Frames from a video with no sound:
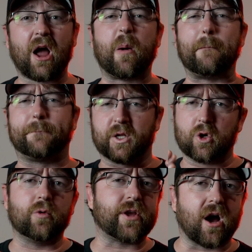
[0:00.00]
I would
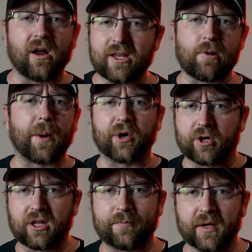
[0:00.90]
blow the audio out or
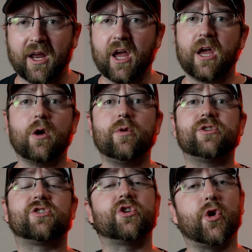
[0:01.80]
clip it. It
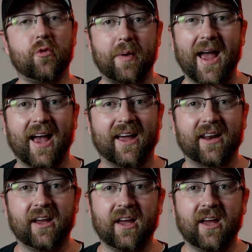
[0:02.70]
was so bad.